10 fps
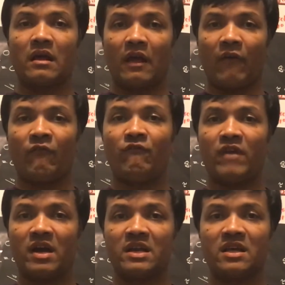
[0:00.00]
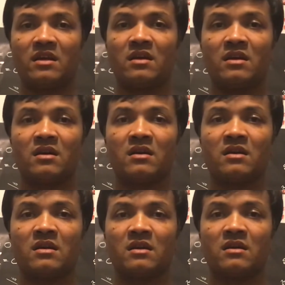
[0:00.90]
a very
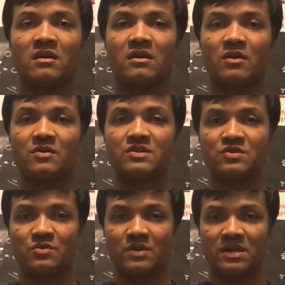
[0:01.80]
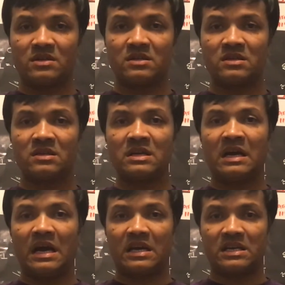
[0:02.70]
good student
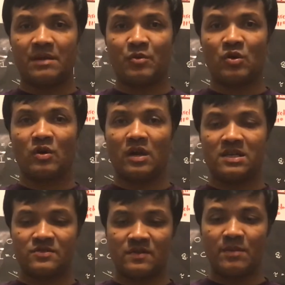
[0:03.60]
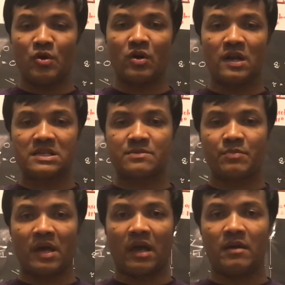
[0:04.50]
at Lehman College. Lehman
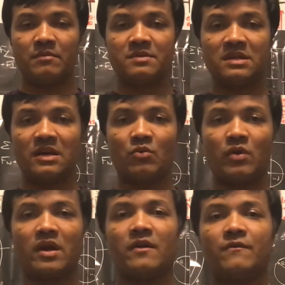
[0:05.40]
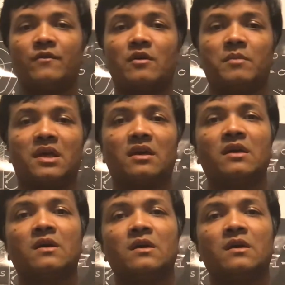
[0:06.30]
College paved a way for me